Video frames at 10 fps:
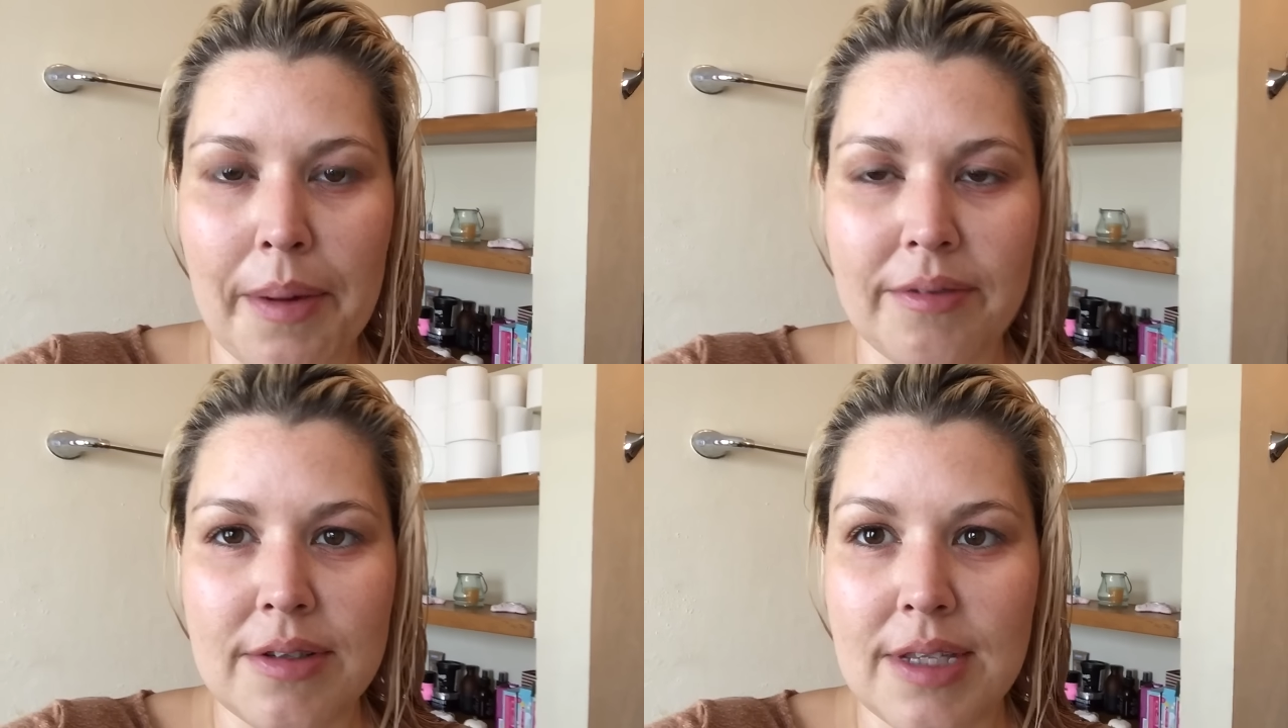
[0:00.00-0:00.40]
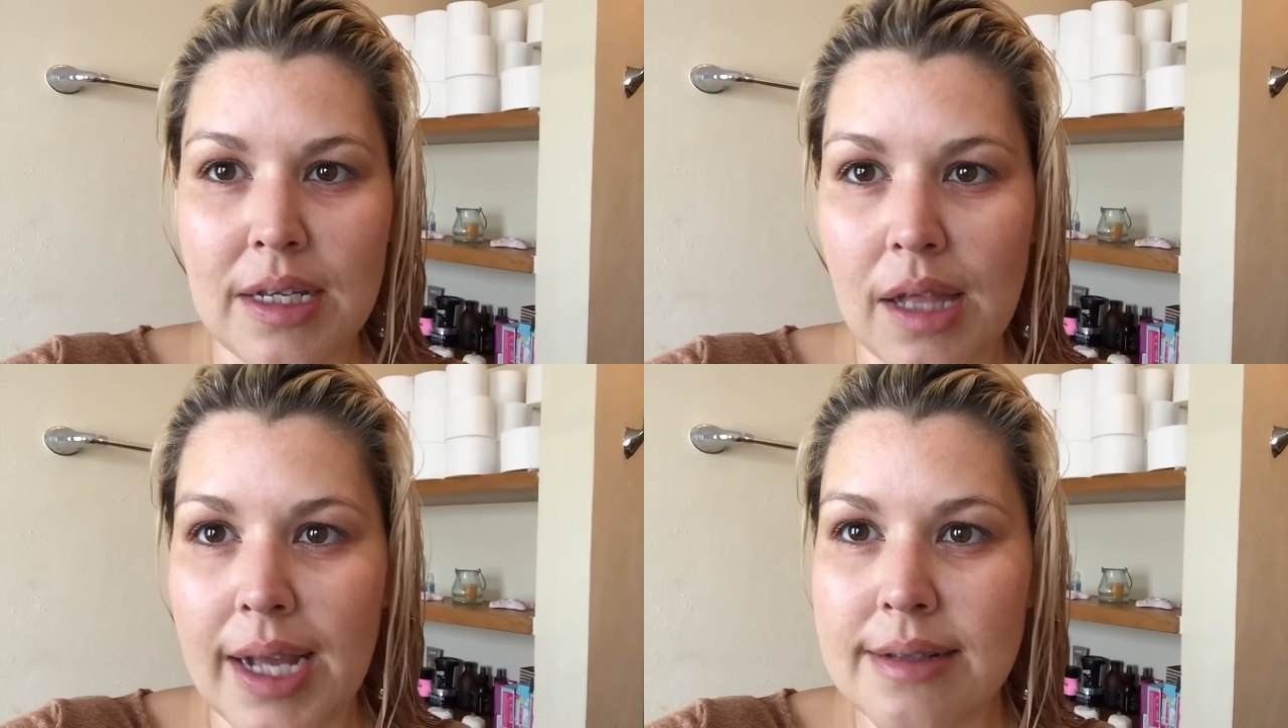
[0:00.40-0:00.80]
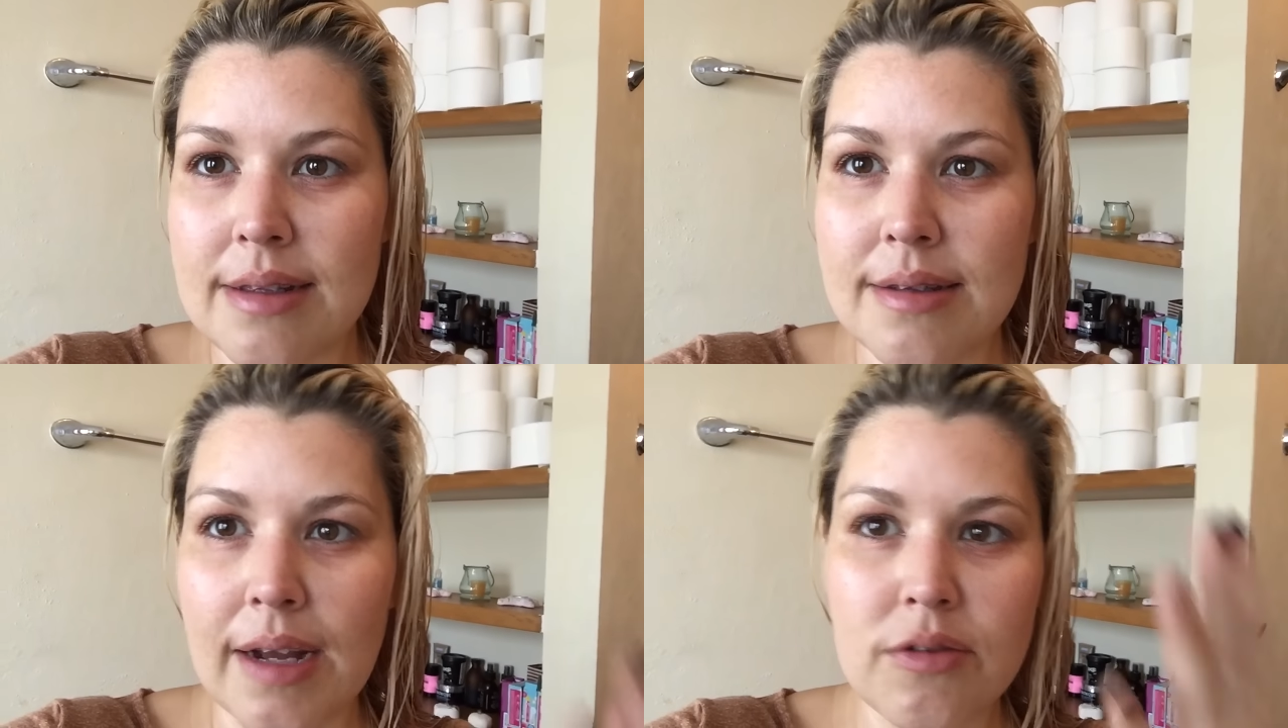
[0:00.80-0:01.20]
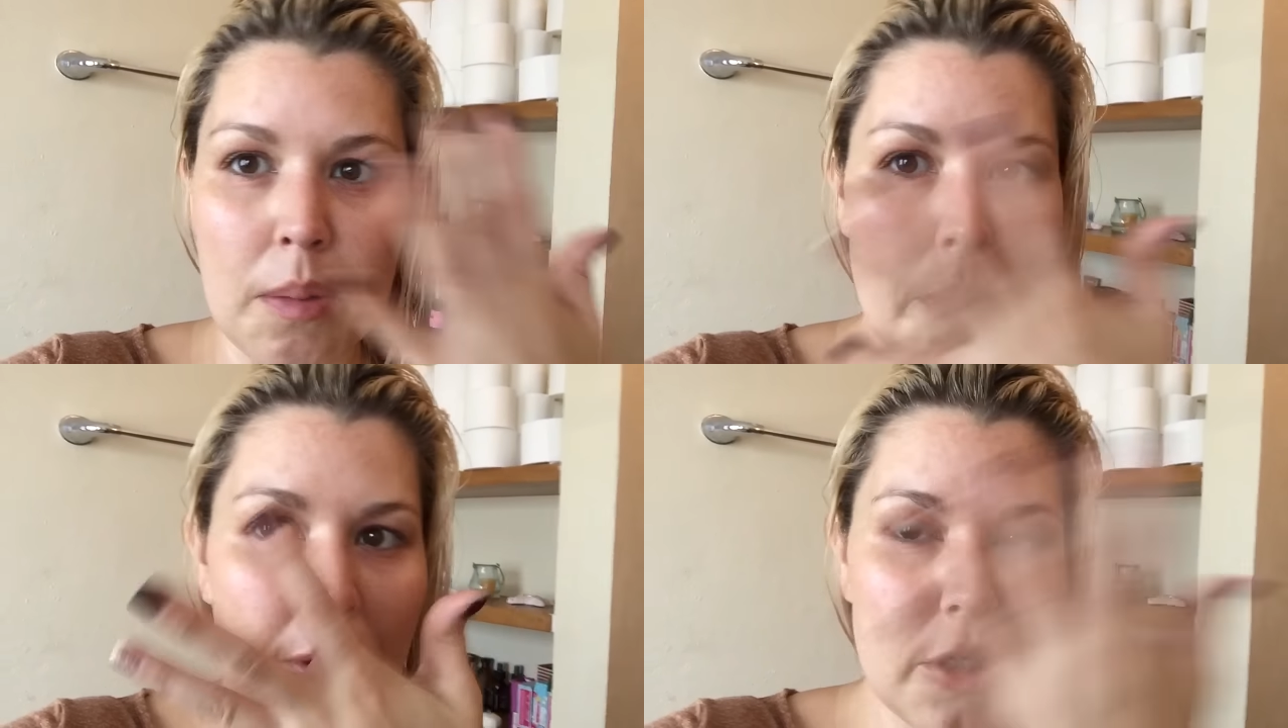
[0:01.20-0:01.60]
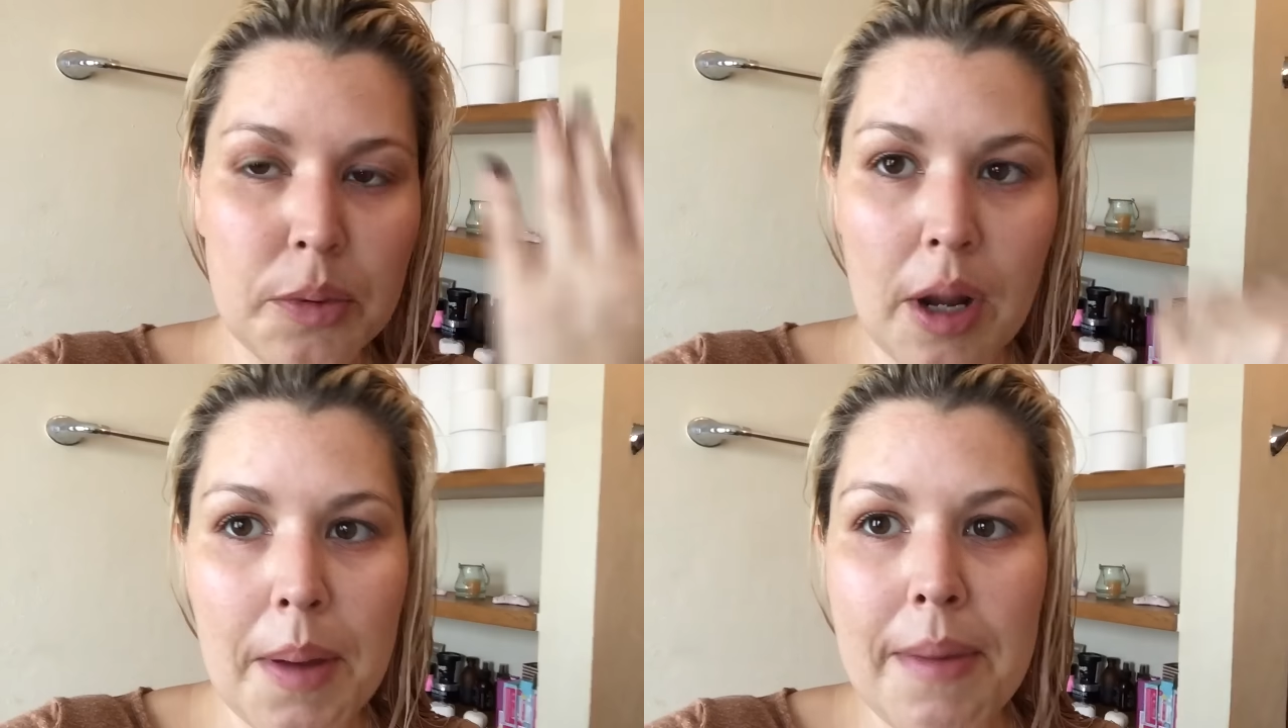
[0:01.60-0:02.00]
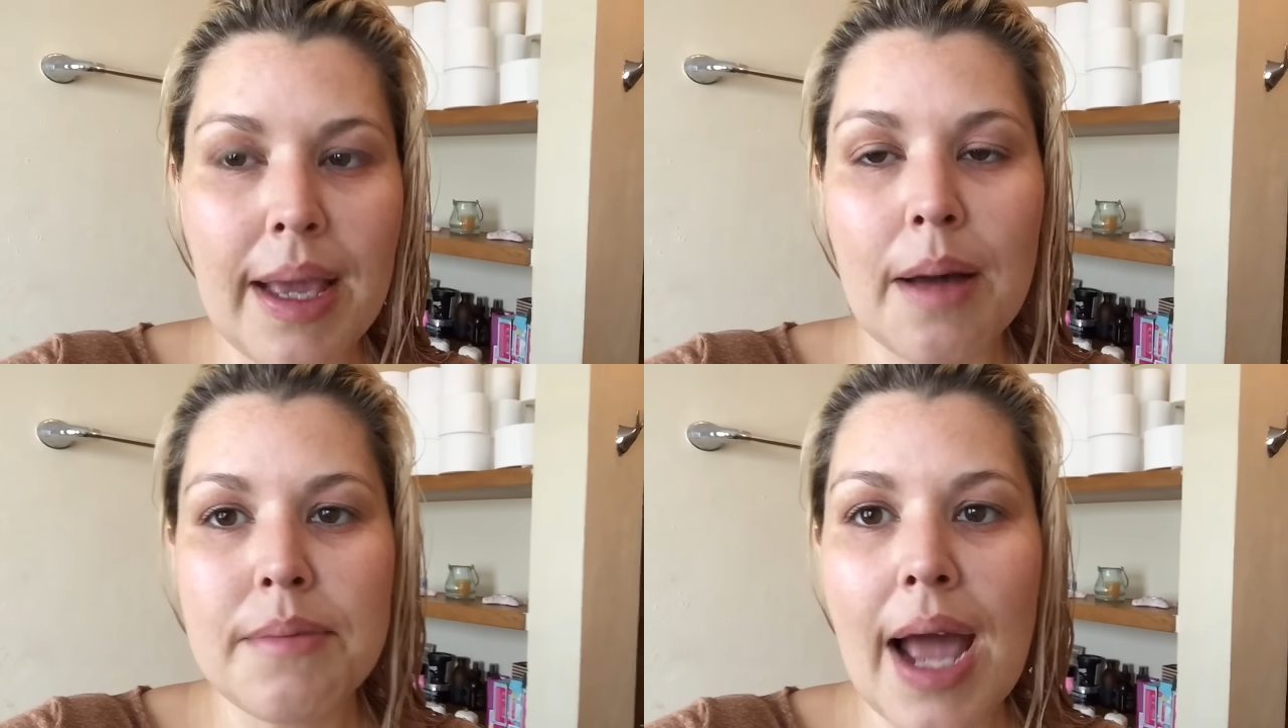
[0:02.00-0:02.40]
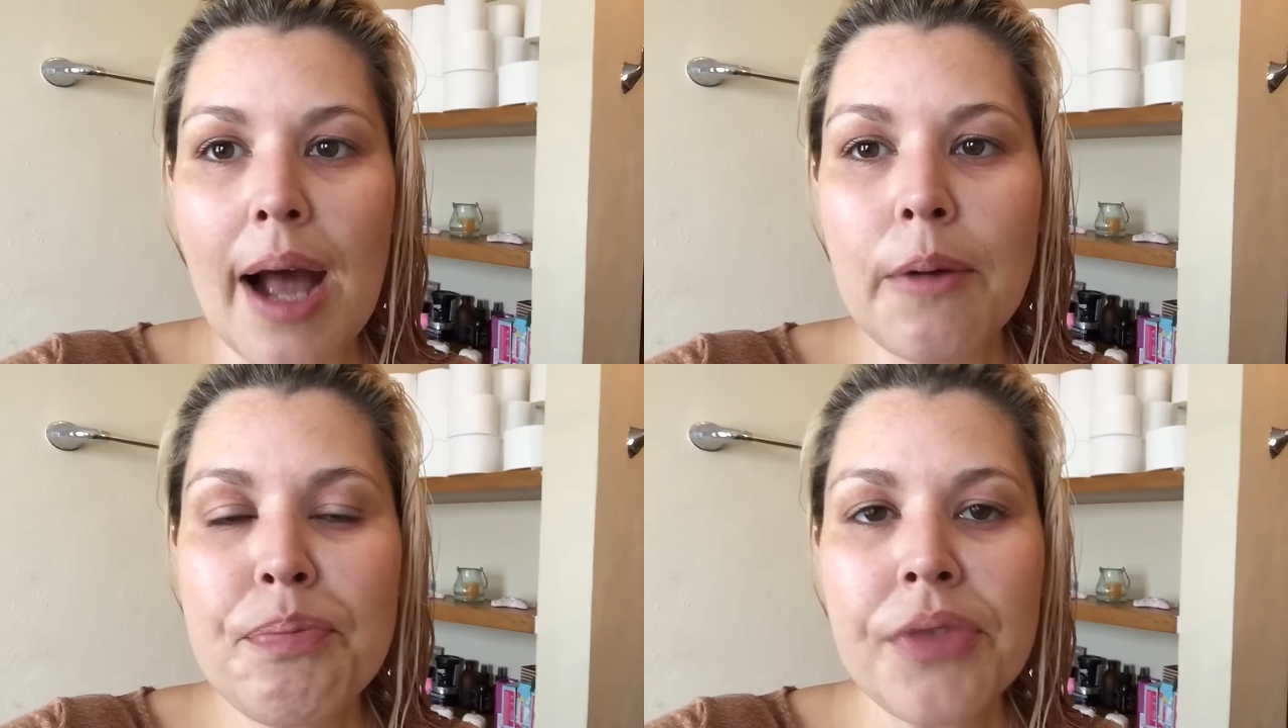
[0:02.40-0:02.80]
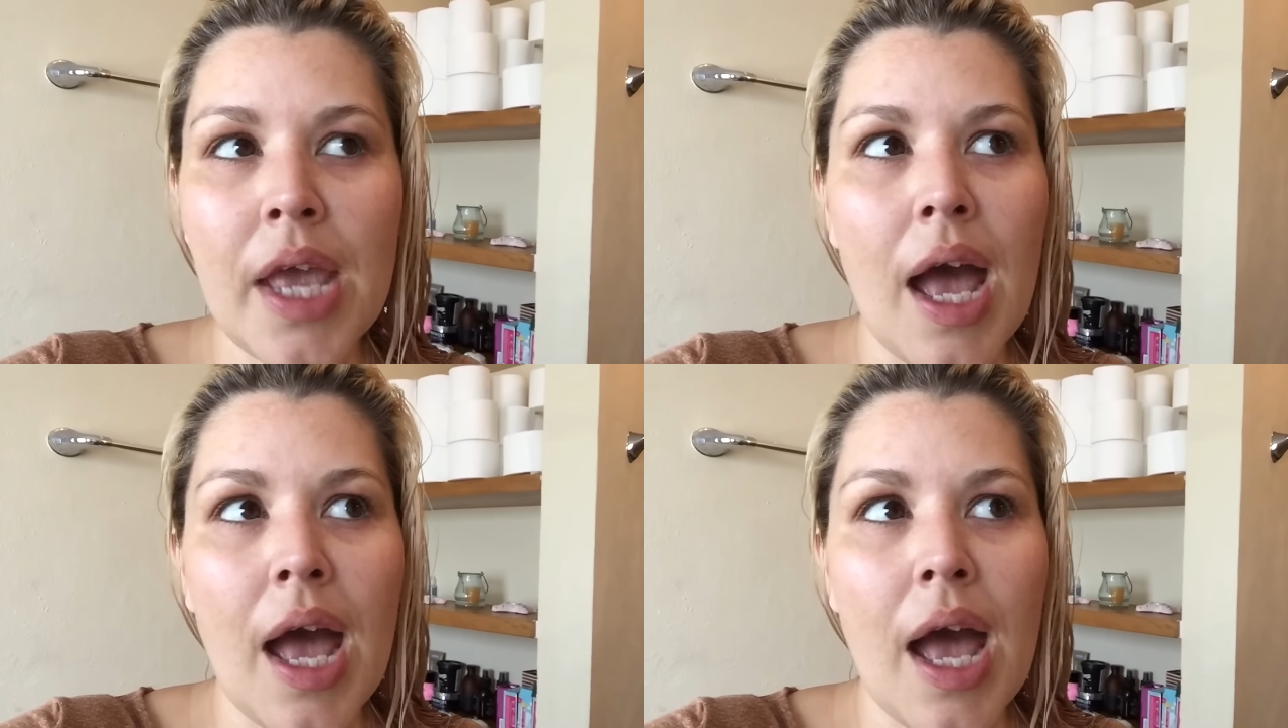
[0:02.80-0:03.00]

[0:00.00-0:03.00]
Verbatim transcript: I have to see clients and stuff. So I'm about to put on my makeup now.